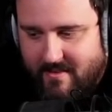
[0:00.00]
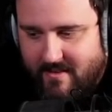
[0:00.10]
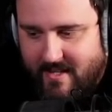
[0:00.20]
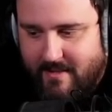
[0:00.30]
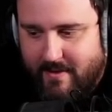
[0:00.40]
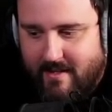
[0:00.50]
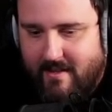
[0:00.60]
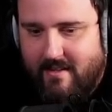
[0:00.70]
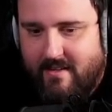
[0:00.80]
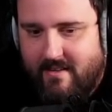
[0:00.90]
It
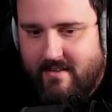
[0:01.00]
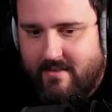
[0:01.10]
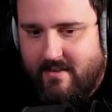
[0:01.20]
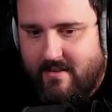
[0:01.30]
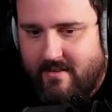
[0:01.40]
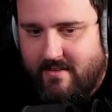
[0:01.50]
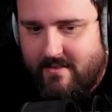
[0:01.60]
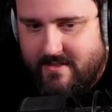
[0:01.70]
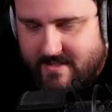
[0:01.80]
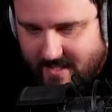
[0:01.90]
will
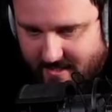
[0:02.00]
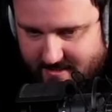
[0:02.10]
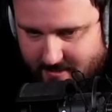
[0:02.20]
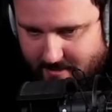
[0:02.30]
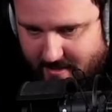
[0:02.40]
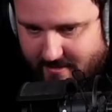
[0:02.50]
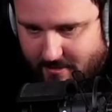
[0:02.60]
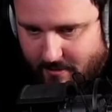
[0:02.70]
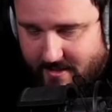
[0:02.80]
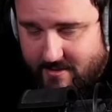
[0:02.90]
sense your
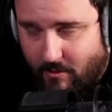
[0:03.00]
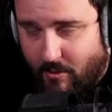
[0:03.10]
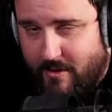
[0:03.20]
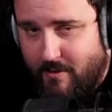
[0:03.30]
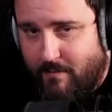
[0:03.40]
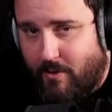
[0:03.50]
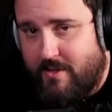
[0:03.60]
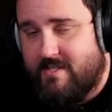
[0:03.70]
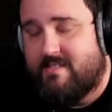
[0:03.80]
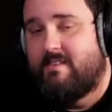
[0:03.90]
electronics or your voice